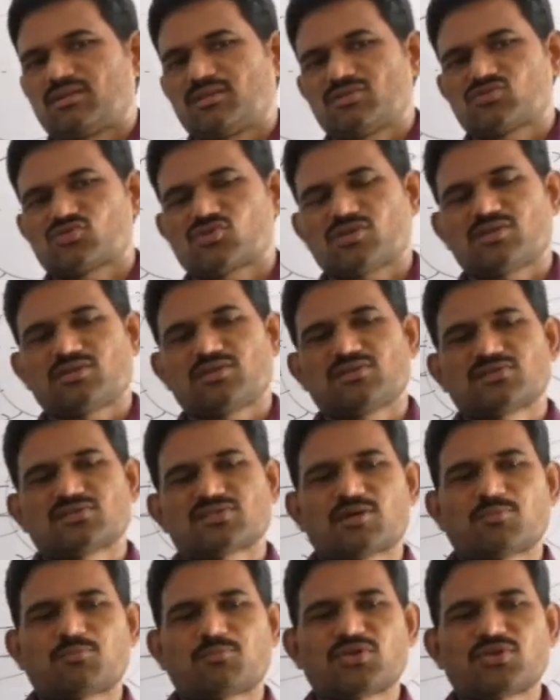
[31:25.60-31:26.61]
charges
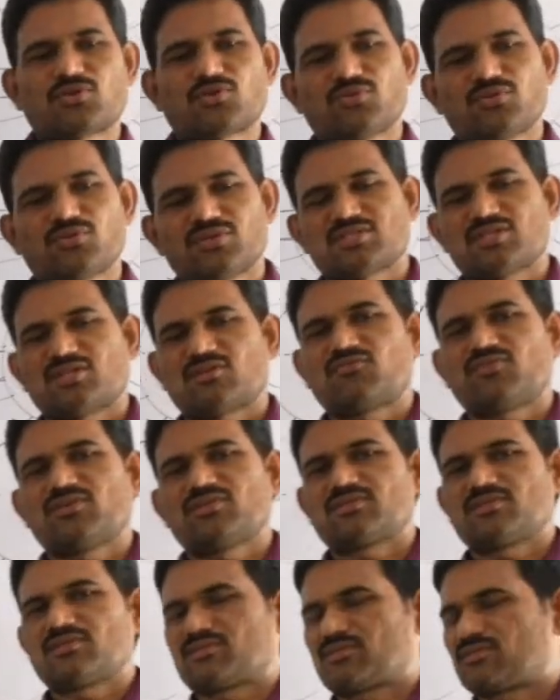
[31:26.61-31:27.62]
appear on the
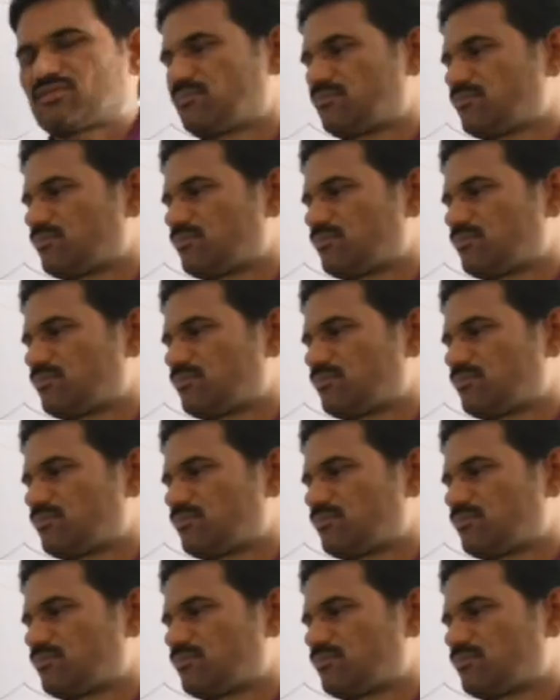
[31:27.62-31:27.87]
surfaces